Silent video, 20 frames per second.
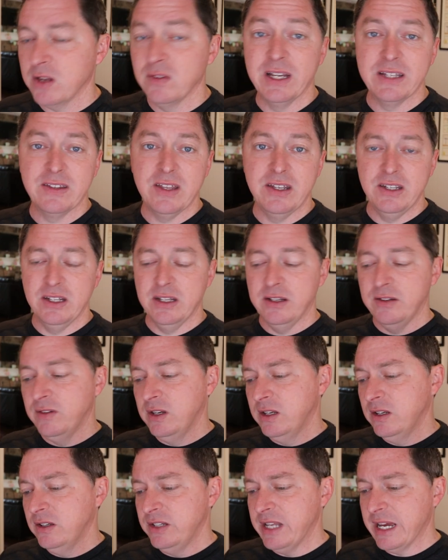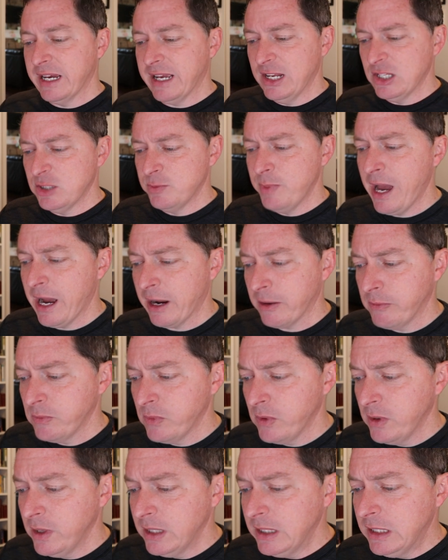like they did decades back.
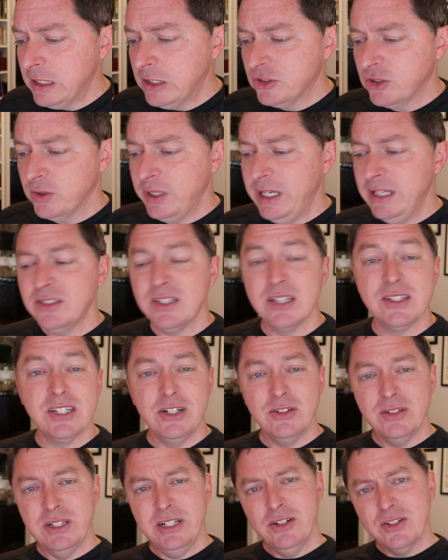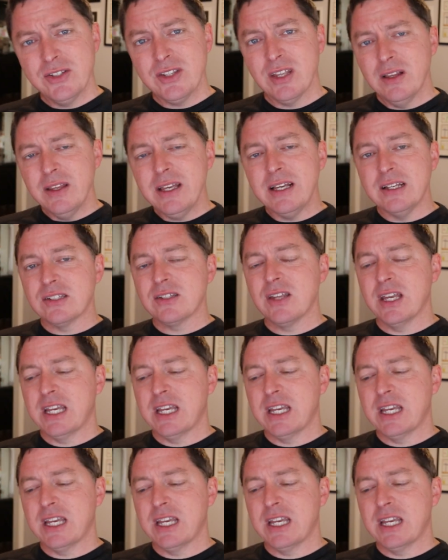So he says, here's the list.